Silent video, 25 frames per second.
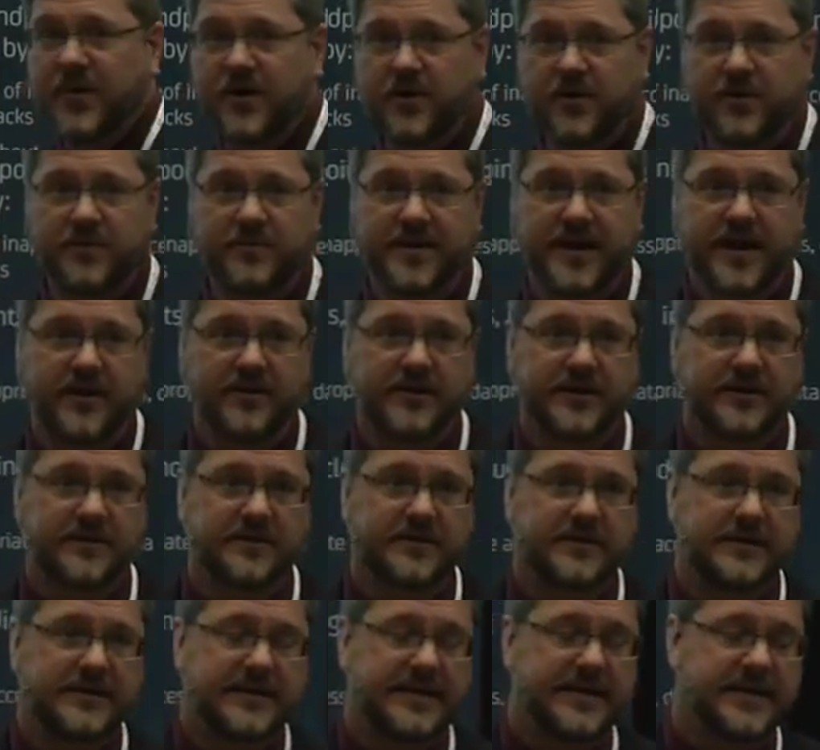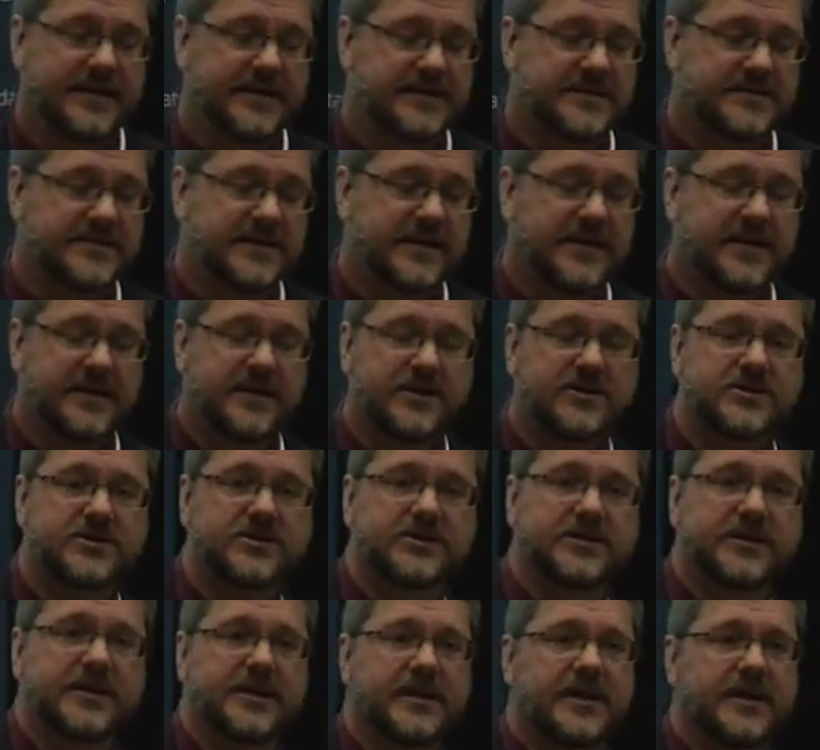part about it is
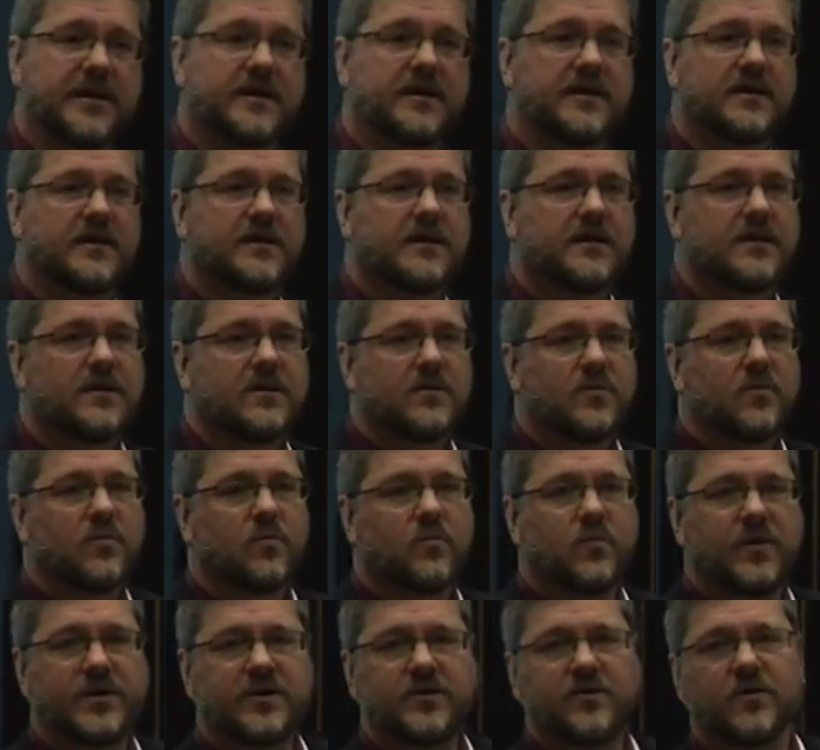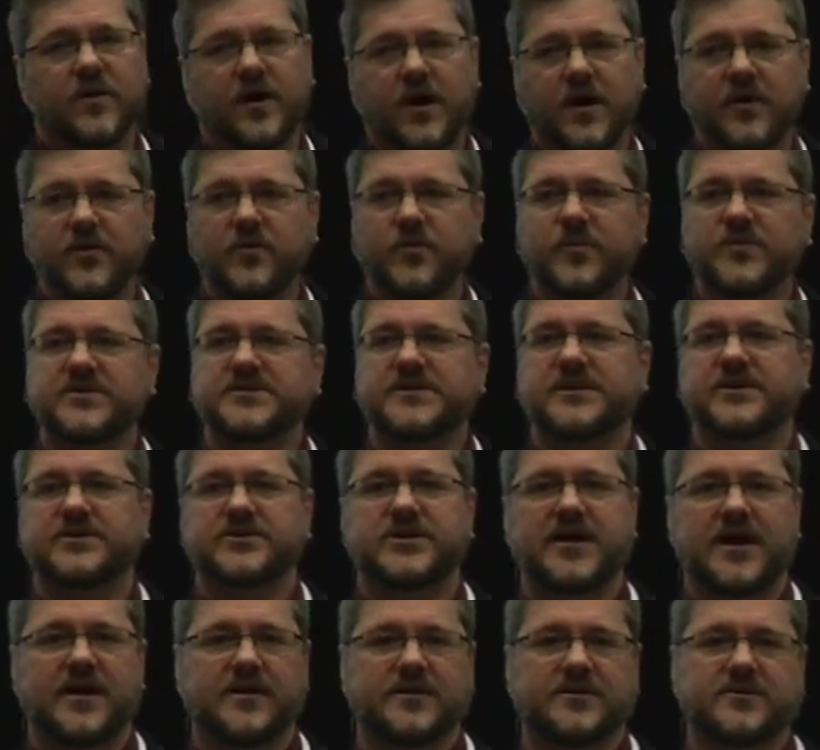initially we do a 100%
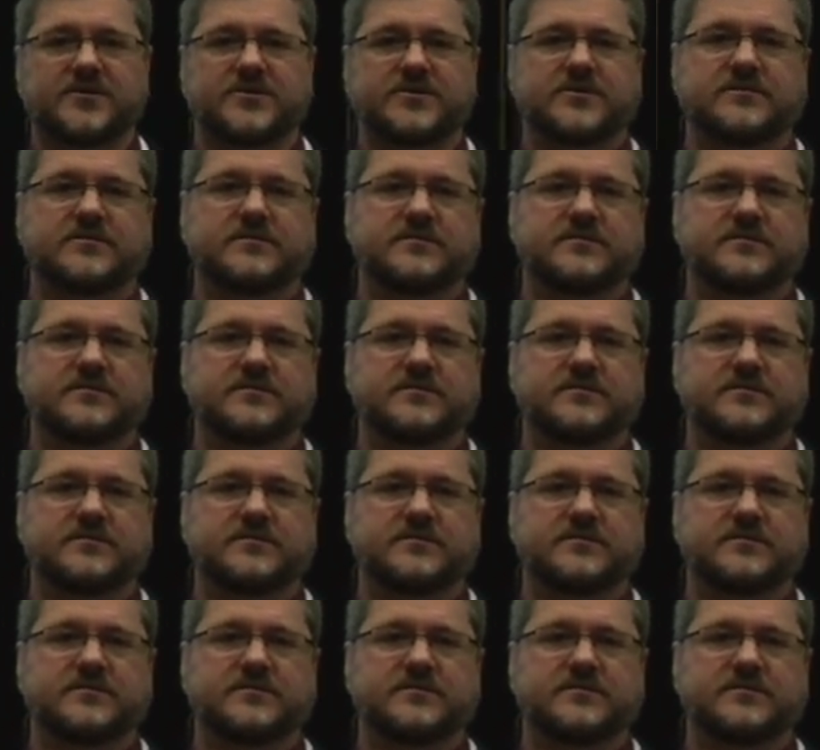challenge.